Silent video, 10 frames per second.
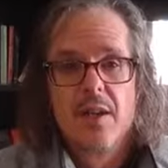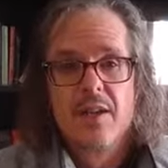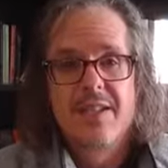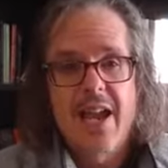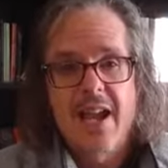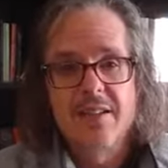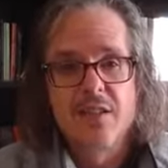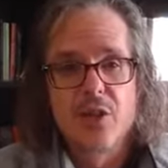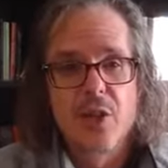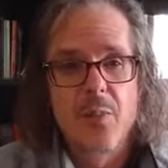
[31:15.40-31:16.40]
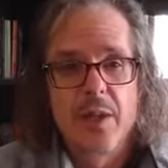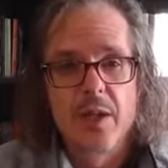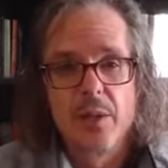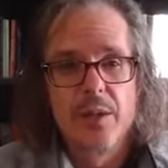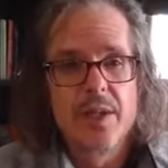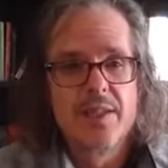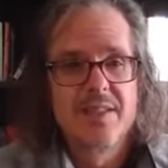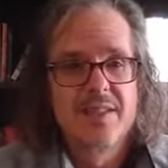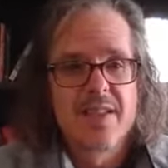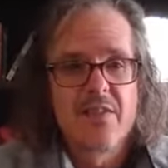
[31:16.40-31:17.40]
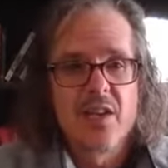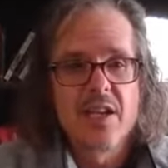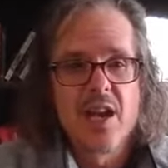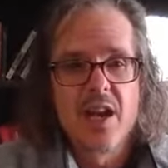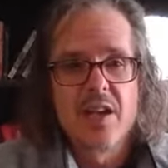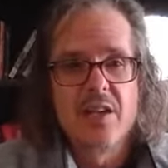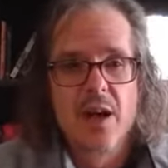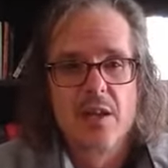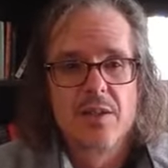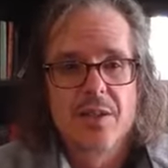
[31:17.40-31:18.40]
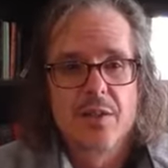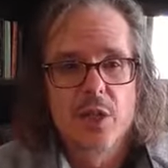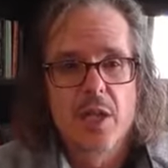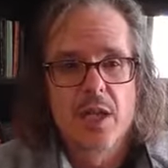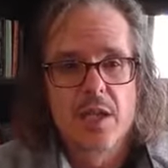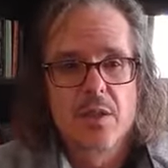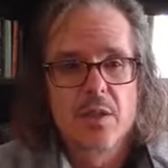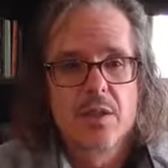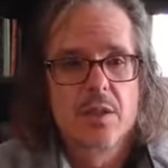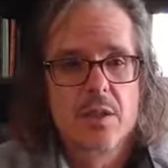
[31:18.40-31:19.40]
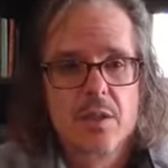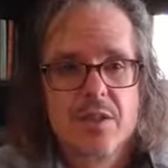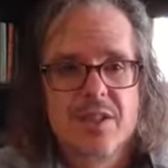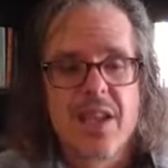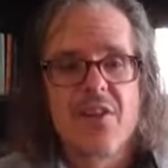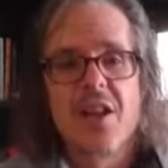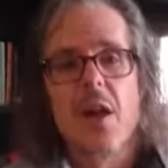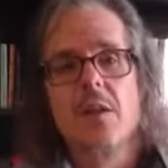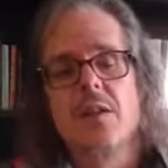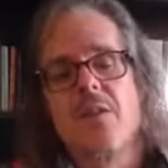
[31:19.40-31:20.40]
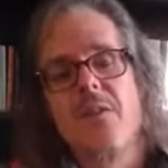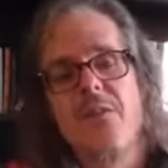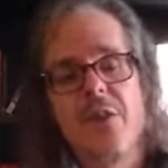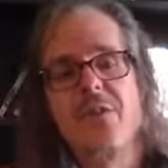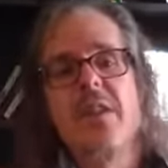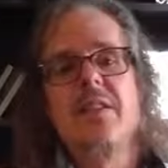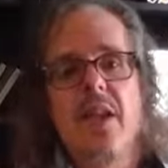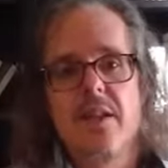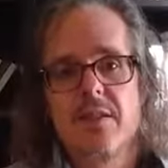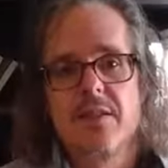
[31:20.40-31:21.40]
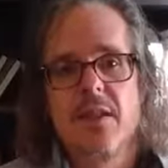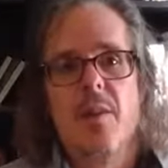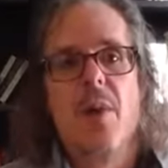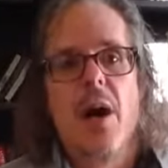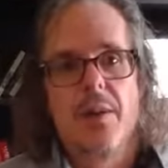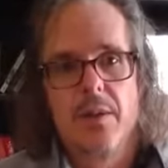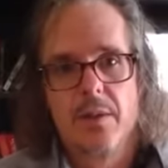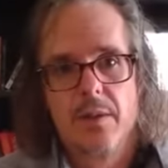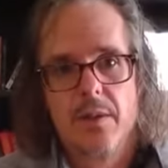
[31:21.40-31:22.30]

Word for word: Tax and shipping included, $79 and change. $7.50 a bottle.